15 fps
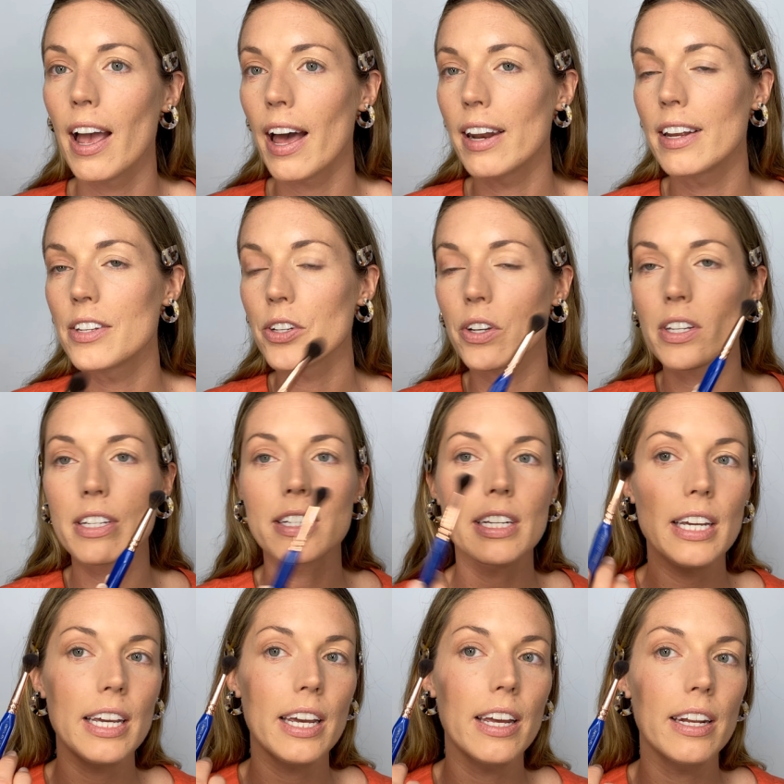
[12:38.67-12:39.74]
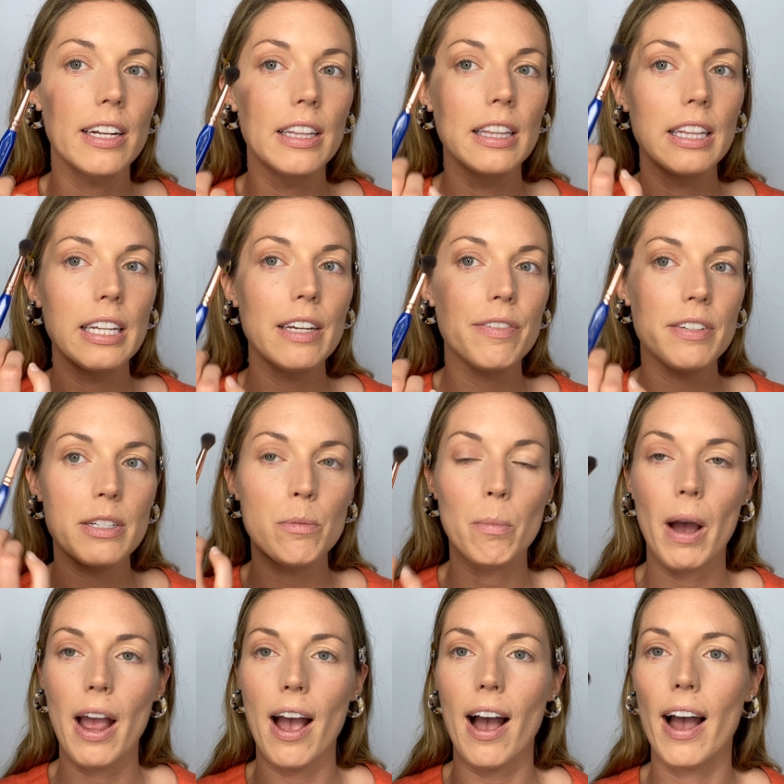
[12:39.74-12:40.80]
And as you can see, it lifts
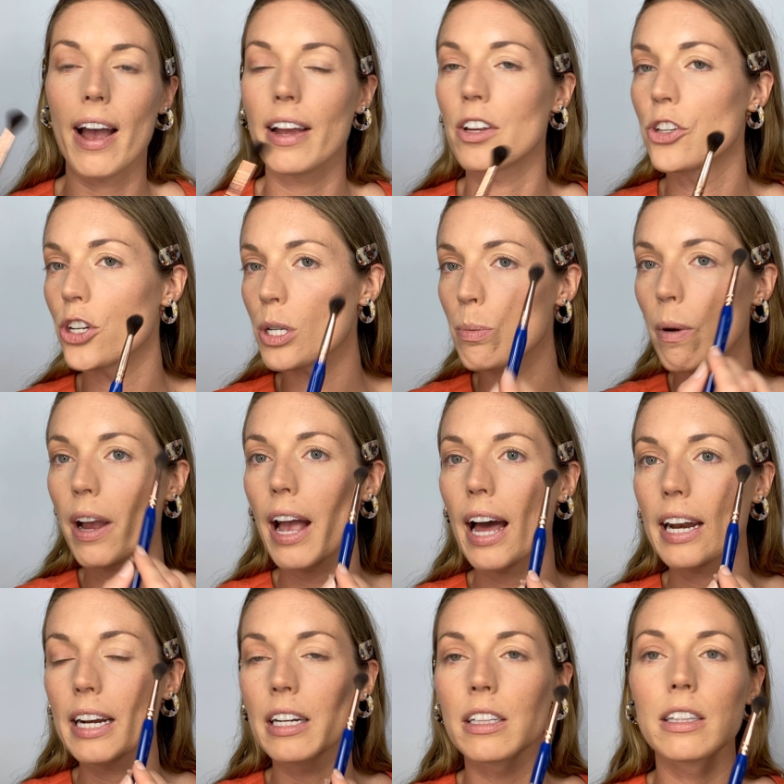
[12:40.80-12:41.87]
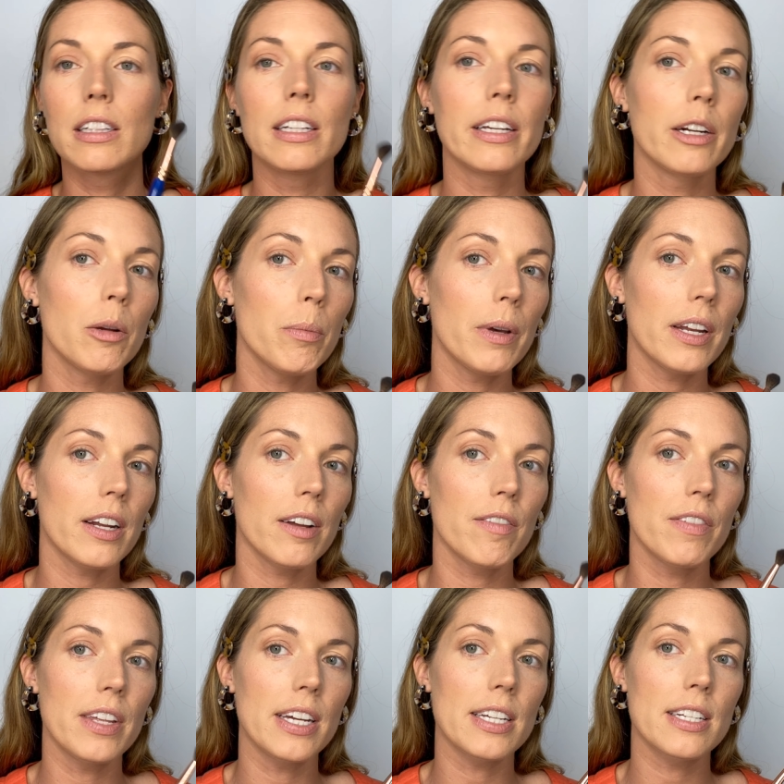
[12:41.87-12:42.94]
my eye just by adding a little bit of
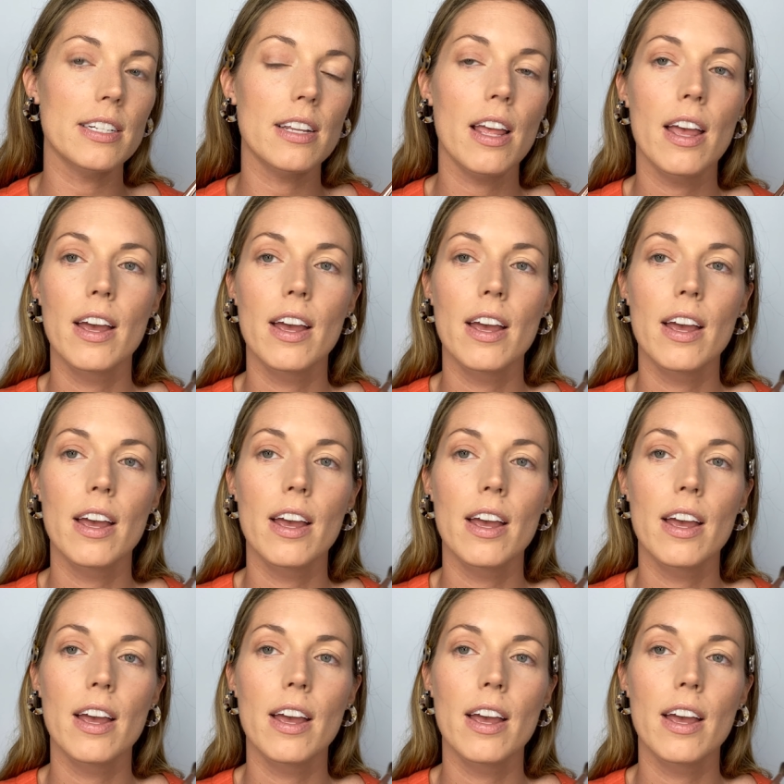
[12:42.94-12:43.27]
this